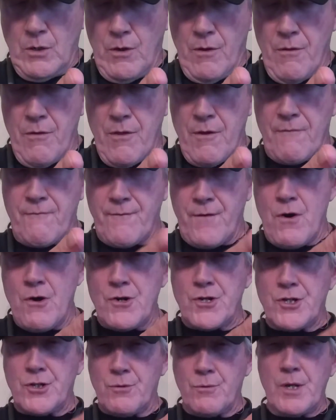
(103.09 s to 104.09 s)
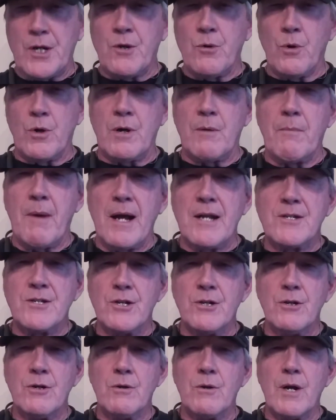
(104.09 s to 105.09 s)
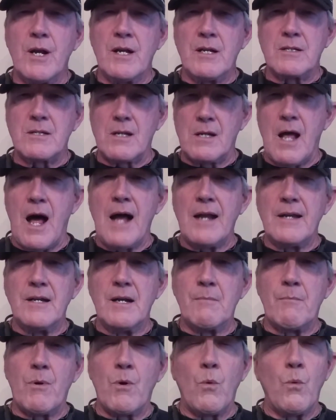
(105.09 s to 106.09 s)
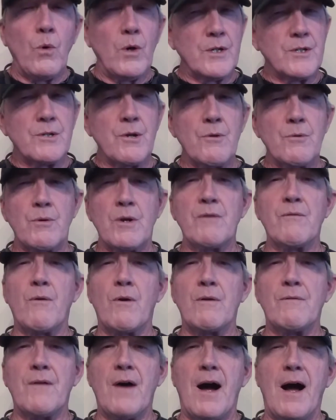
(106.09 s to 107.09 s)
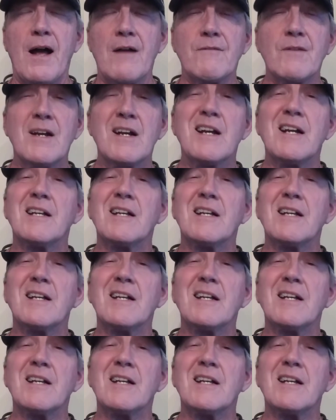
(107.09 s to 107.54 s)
the first 3/4 by 2 is lot number 1, 2, 3, 4, 5.